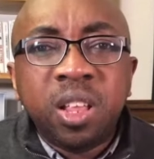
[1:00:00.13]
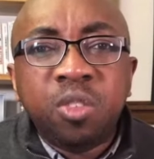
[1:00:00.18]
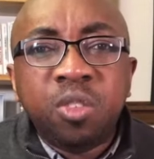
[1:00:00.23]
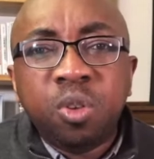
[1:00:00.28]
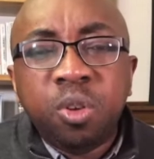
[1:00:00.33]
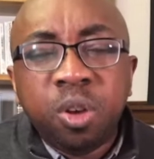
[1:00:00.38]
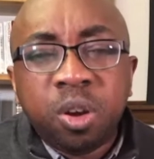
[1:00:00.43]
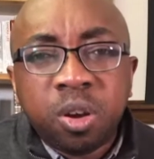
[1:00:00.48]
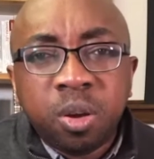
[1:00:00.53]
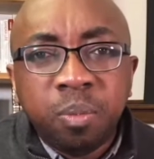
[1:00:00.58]

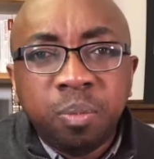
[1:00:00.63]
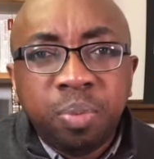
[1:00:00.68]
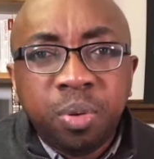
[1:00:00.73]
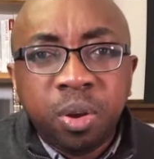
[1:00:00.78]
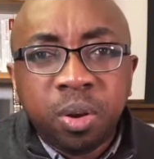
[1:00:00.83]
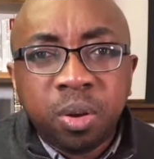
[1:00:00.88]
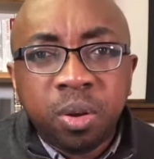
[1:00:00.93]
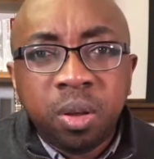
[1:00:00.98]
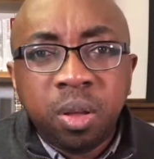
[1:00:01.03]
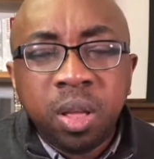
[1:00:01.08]
into your
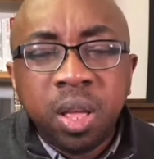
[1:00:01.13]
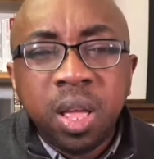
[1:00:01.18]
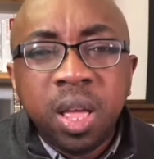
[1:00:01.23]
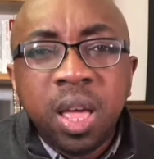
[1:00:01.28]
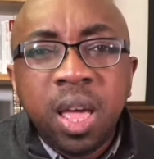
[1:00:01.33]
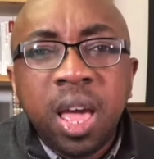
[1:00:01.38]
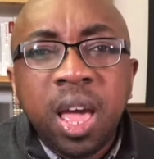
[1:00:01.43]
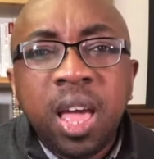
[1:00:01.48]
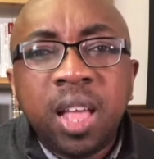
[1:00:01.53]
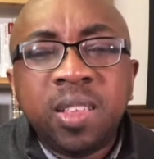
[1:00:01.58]
computer
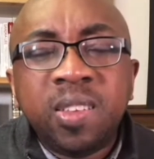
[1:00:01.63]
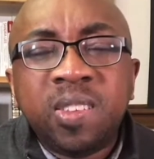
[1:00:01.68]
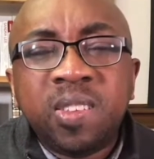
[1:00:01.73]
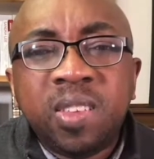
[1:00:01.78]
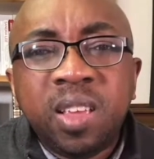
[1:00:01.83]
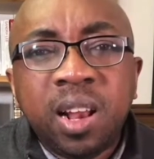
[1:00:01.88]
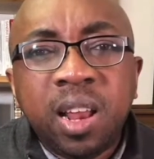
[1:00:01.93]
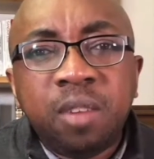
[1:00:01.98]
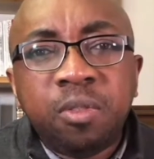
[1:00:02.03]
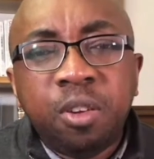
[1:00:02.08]
and steal